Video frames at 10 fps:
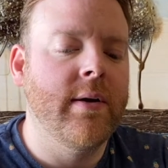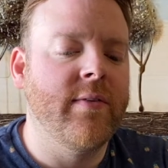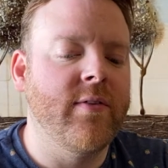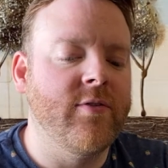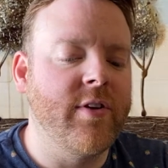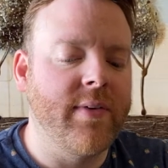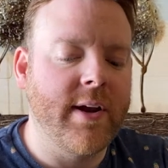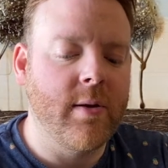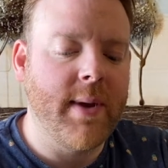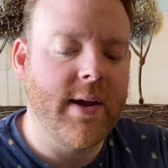It's just like
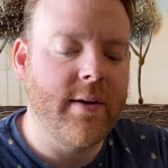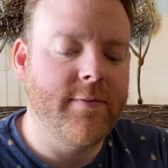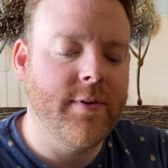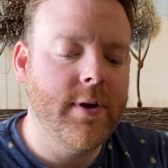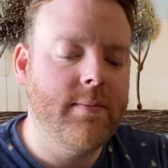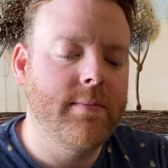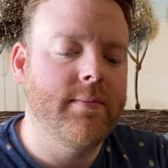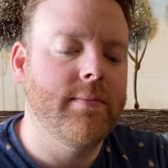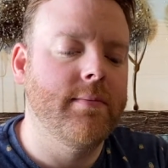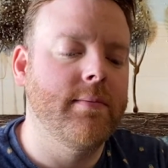you're making a foot.
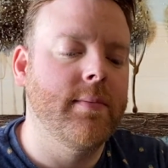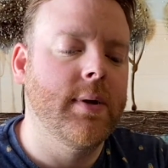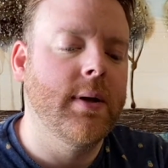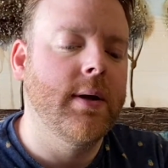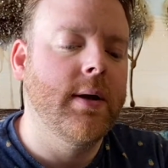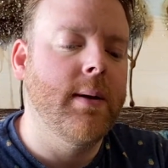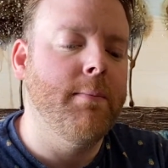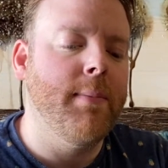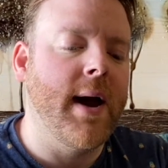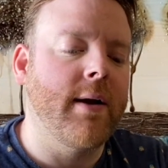
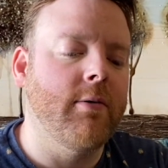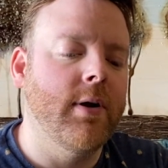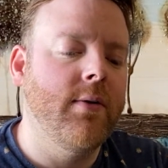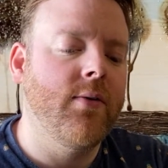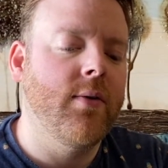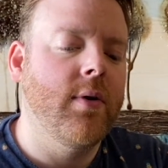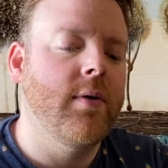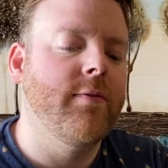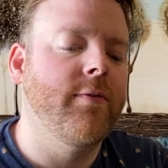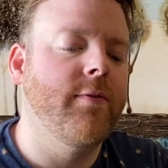Backwards,
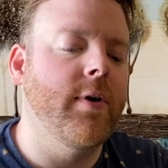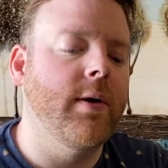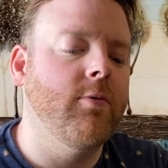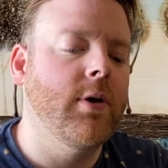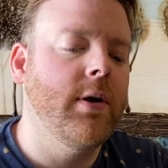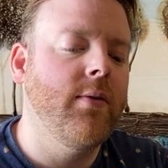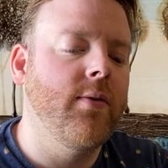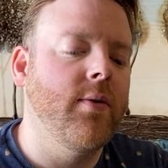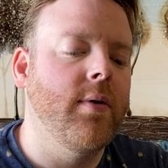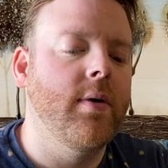
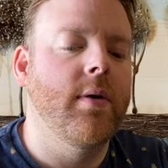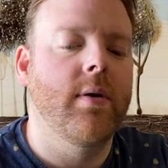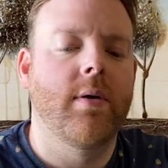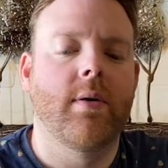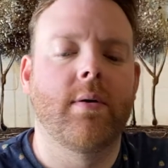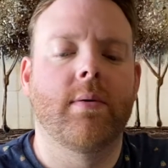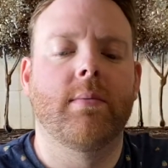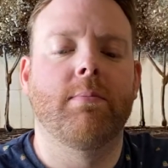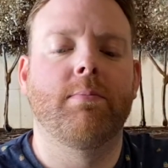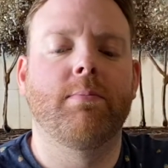frontwards,
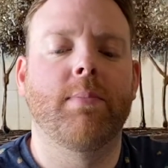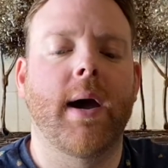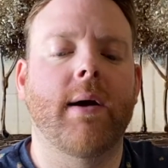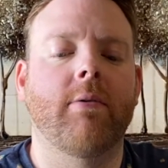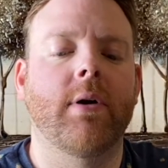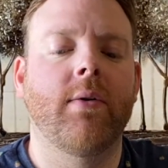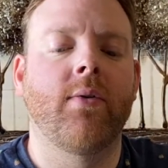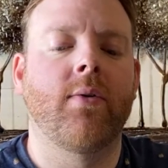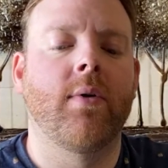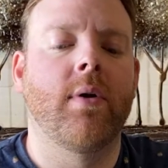
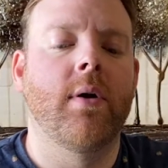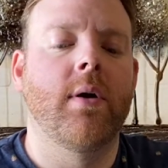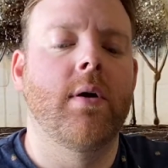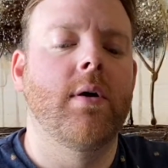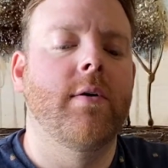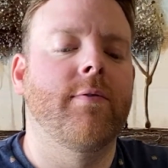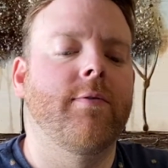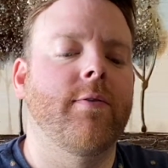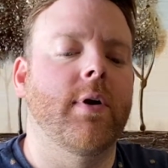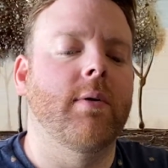backwards,
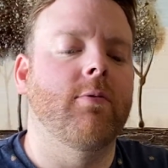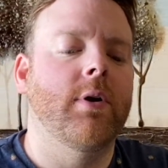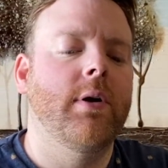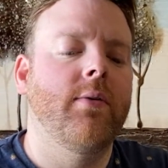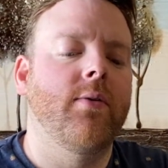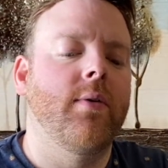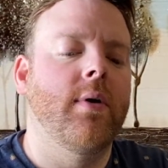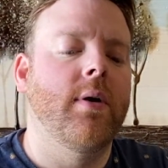frontwards,